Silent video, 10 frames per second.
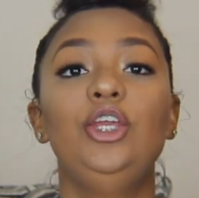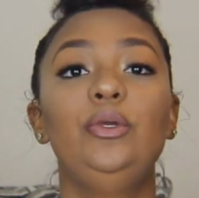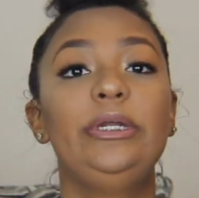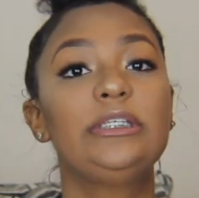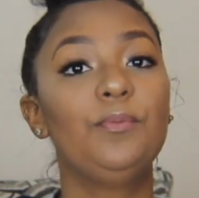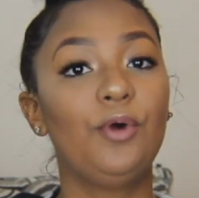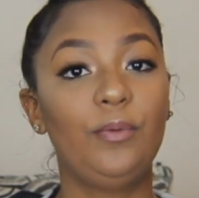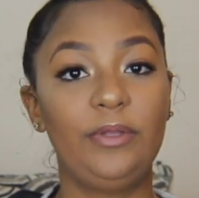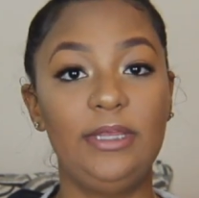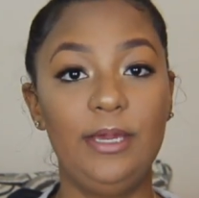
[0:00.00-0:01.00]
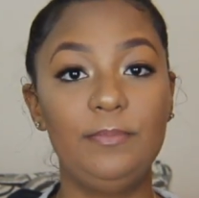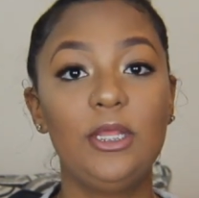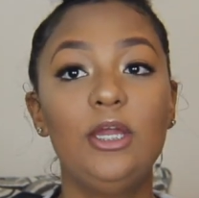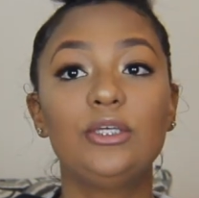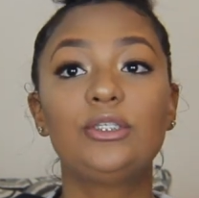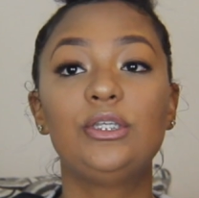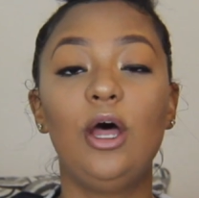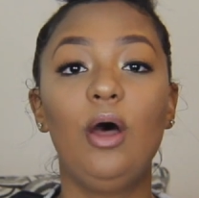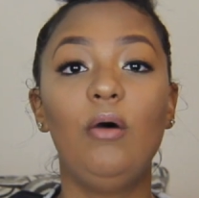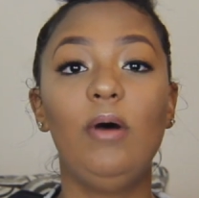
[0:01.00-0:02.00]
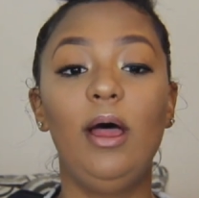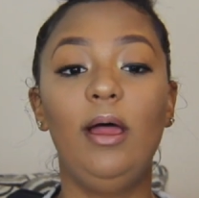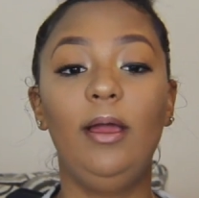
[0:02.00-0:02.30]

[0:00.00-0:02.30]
You get to board with them. So